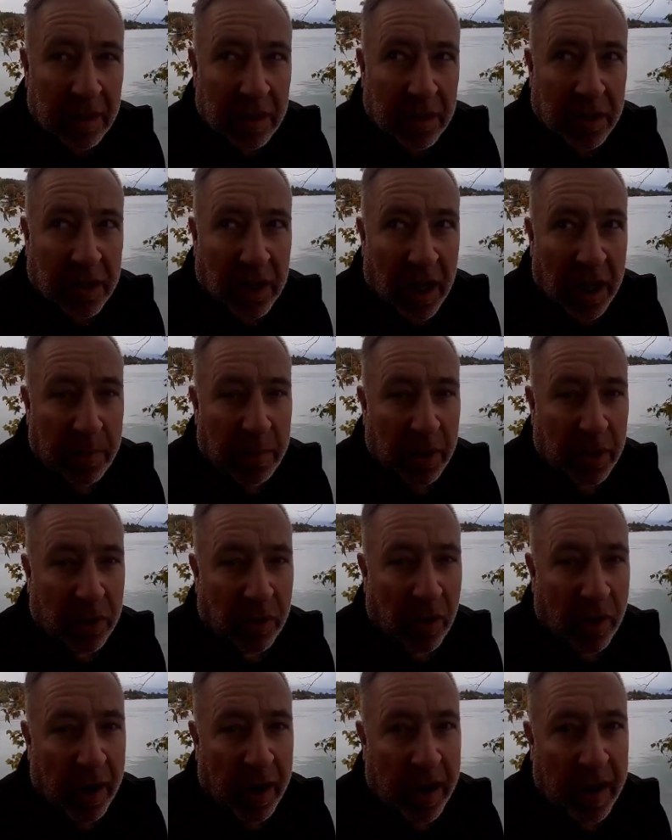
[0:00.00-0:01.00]

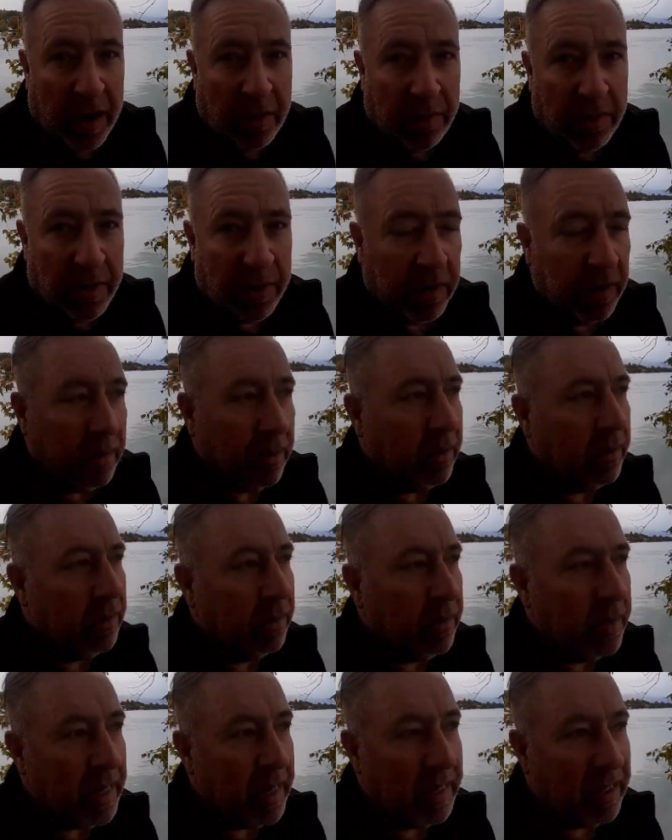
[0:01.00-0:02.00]
Cybercrime,
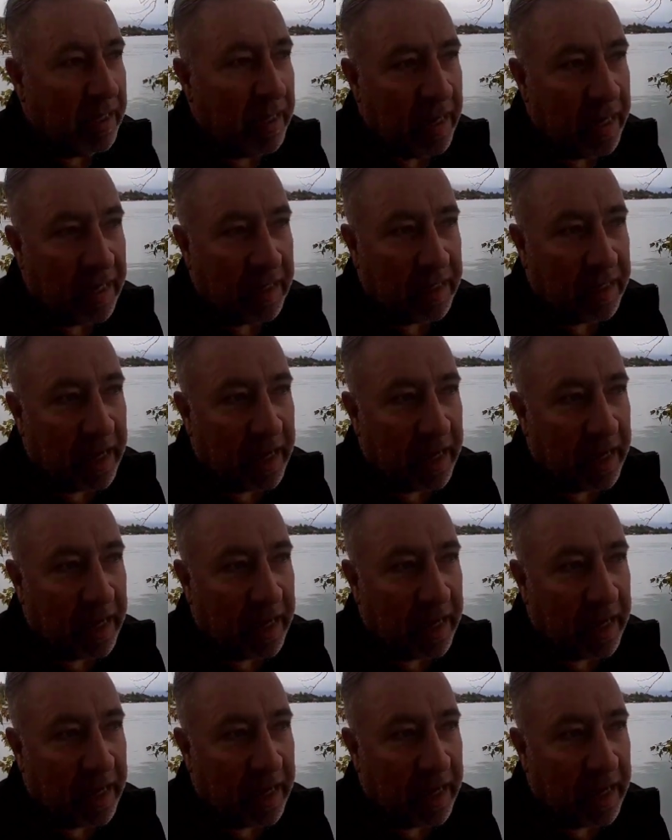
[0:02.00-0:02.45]
internet